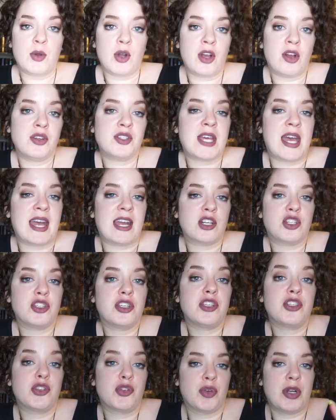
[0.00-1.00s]
going to
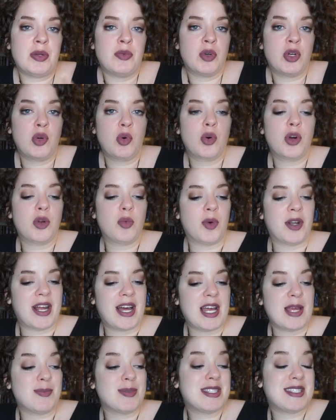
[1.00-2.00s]
actually screen record what
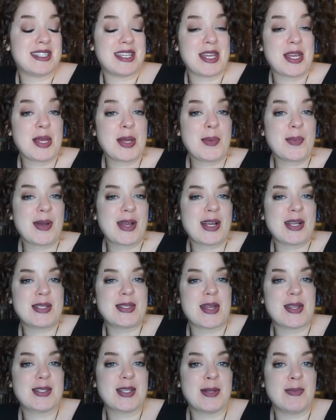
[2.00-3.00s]
I'm seeing because
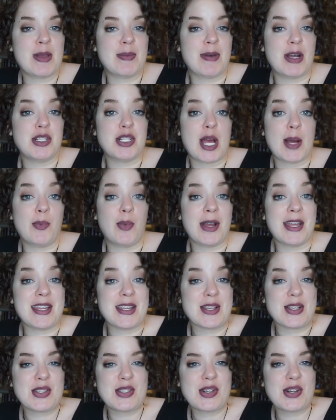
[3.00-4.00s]
that's gonna make my job way
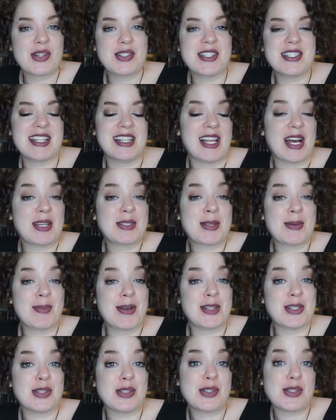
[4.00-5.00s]
easier since the last time
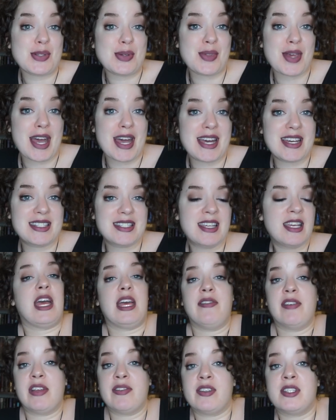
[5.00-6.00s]
I didn't do that. I
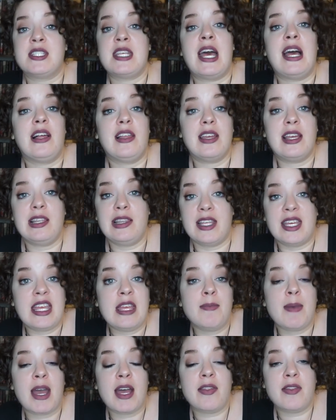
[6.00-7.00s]
have given Tally a
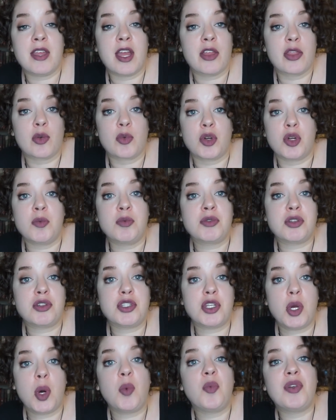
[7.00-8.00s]
licky mat in the other room so
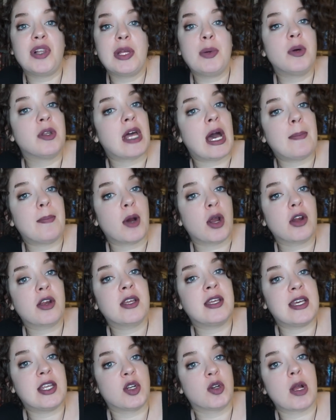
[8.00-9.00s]
she hopefully will not
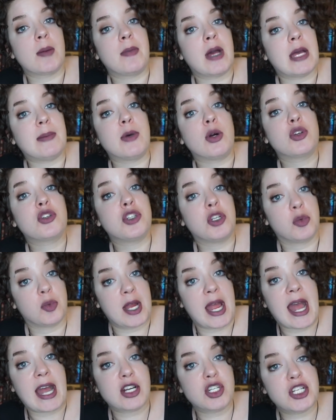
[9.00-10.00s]
bark and interrupt my emotional
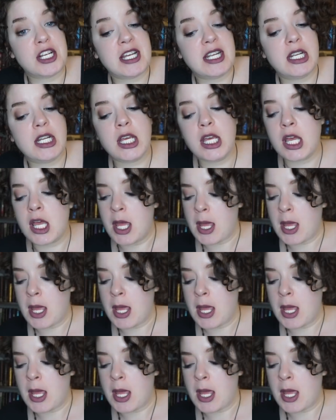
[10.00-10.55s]
reaction.